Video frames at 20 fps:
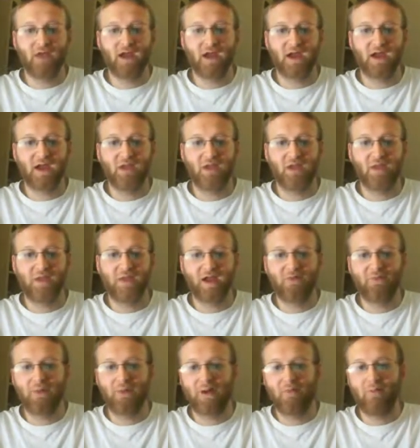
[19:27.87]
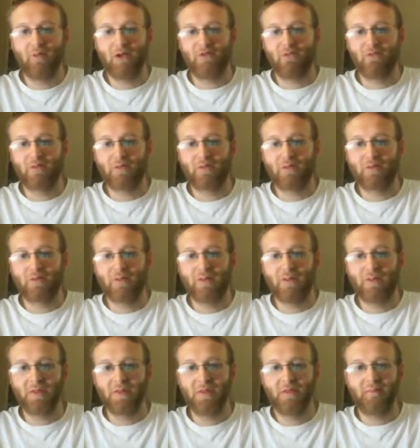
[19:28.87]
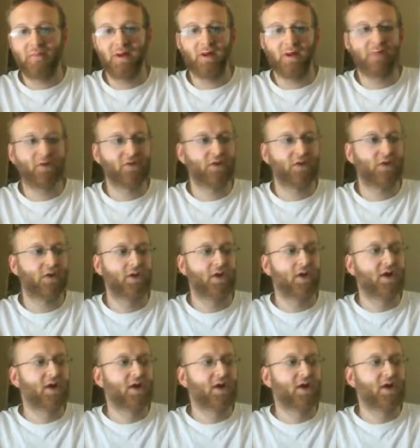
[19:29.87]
and that's about what it's worth, in my opinion.